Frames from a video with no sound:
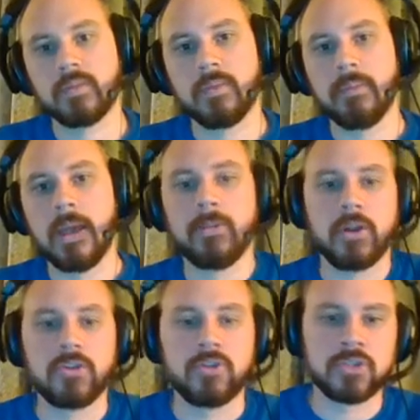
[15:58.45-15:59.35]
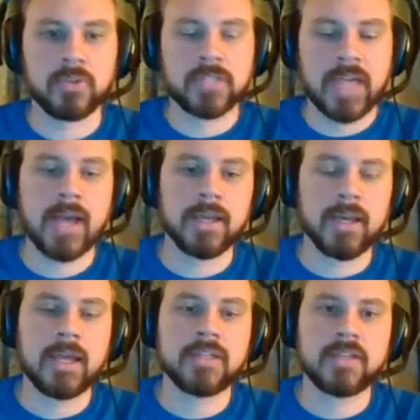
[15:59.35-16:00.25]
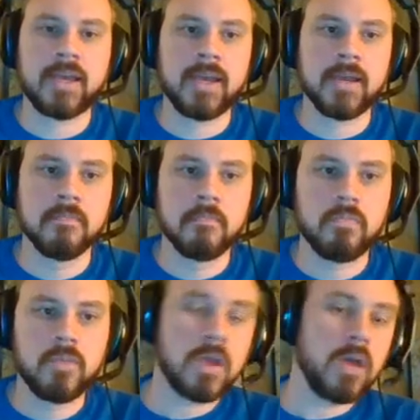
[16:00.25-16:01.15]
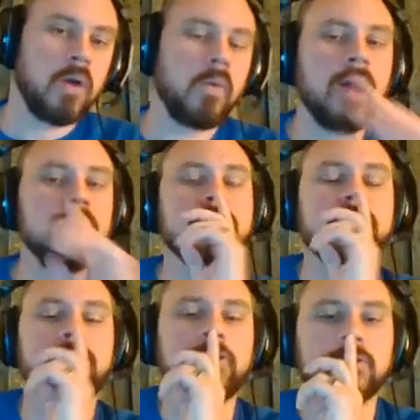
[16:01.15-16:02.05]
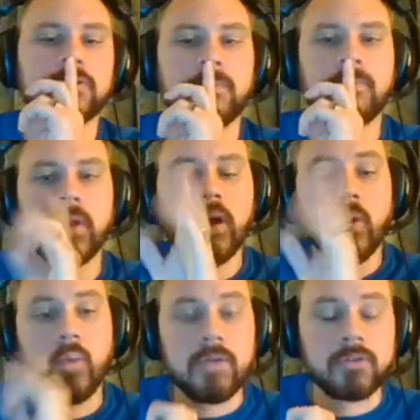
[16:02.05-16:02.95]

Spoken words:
My opponent chooses to attack, and I say, well, let's choose. We have a